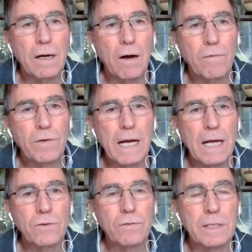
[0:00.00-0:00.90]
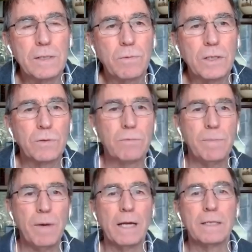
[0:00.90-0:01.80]
of countries which we
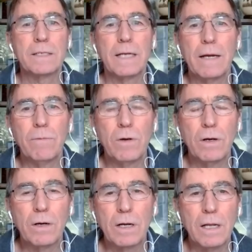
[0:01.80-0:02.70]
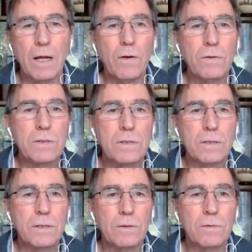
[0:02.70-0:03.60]
might say were
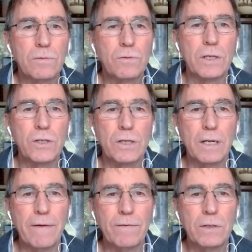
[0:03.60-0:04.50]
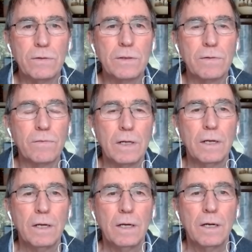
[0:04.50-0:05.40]
closed to traditional avenues of
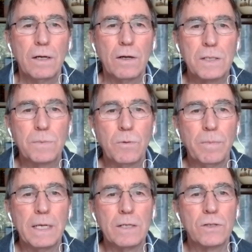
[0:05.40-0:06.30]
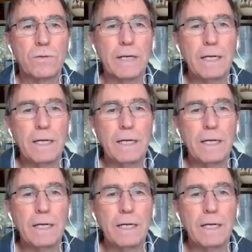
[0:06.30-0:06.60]
gospel ministry.